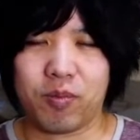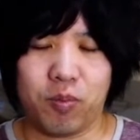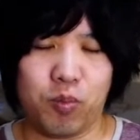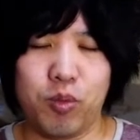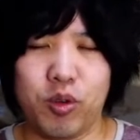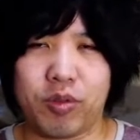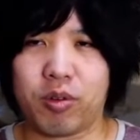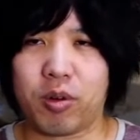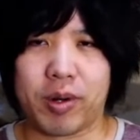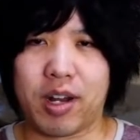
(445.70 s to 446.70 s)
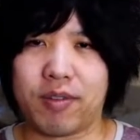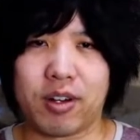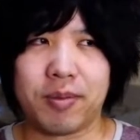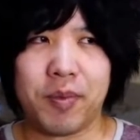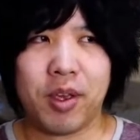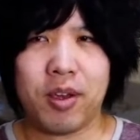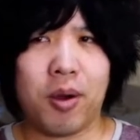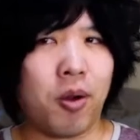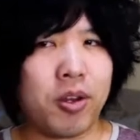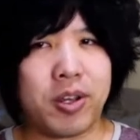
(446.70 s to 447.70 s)
move through or whatever,
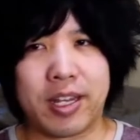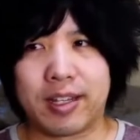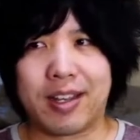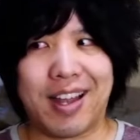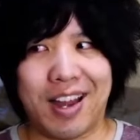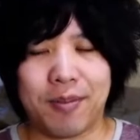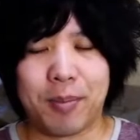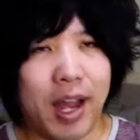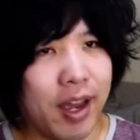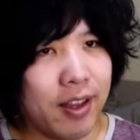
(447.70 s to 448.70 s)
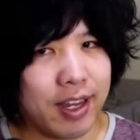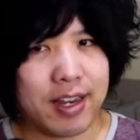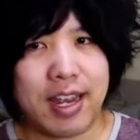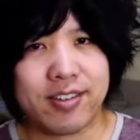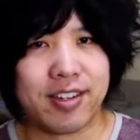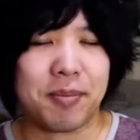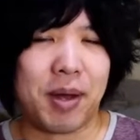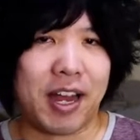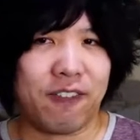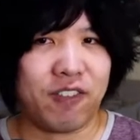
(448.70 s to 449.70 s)
or you can kind of buy like an
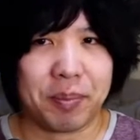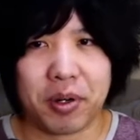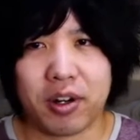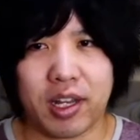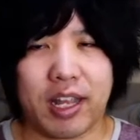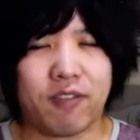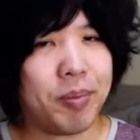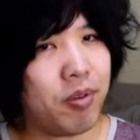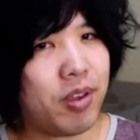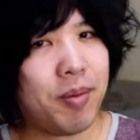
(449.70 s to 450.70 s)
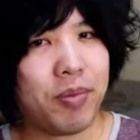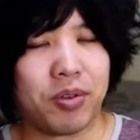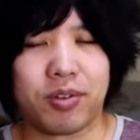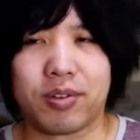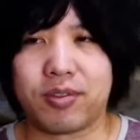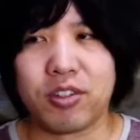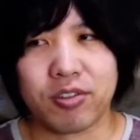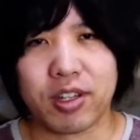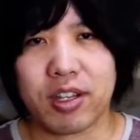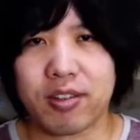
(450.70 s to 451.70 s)
HDMI flipper and like flip through them. Those are
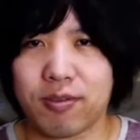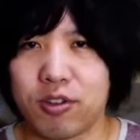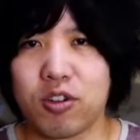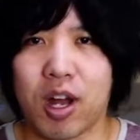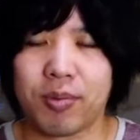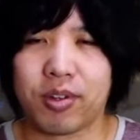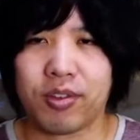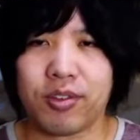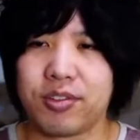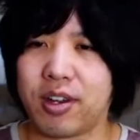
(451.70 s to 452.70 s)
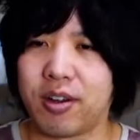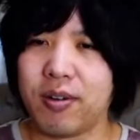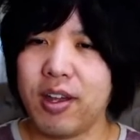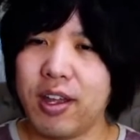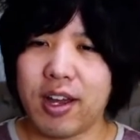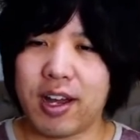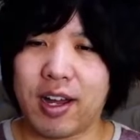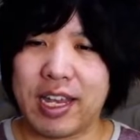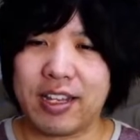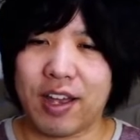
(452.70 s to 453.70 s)
usually the 2 options. So
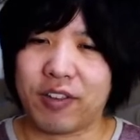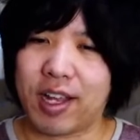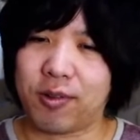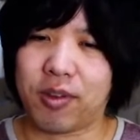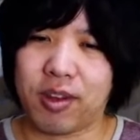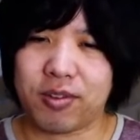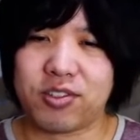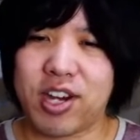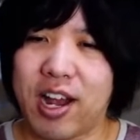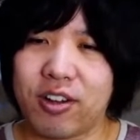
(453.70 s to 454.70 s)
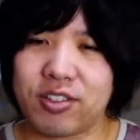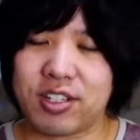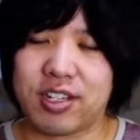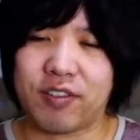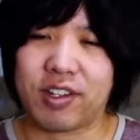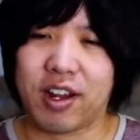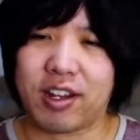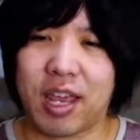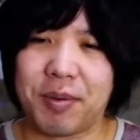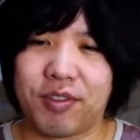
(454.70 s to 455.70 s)
it definitely comes with its own challenges. It's definitely not
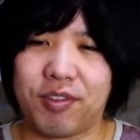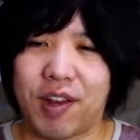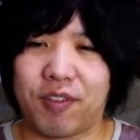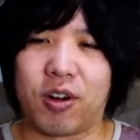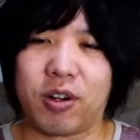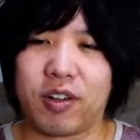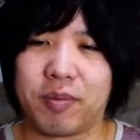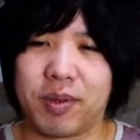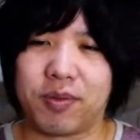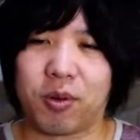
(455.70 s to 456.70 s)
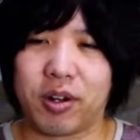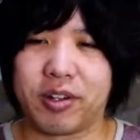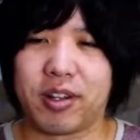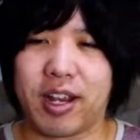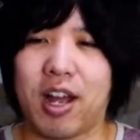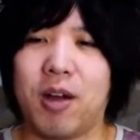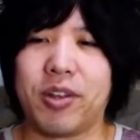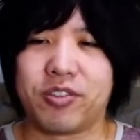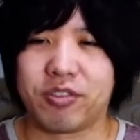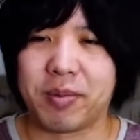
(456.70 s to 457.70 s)
a game if you've never heard of before and you're like, oh, I
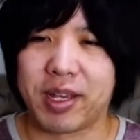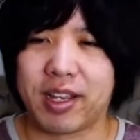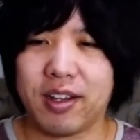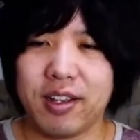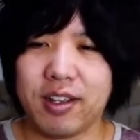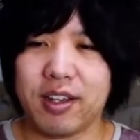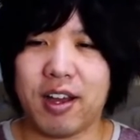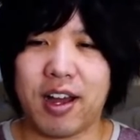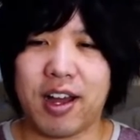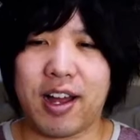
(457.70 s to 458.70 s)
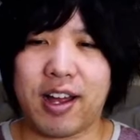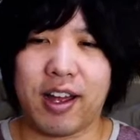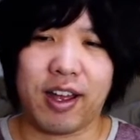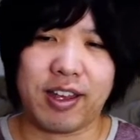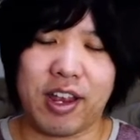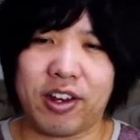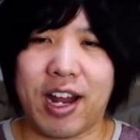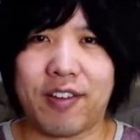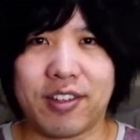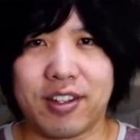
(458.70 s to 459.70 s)
want to stream it. You're gonna
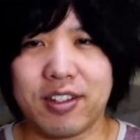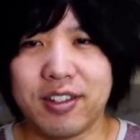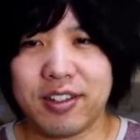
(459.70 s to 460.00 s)
have to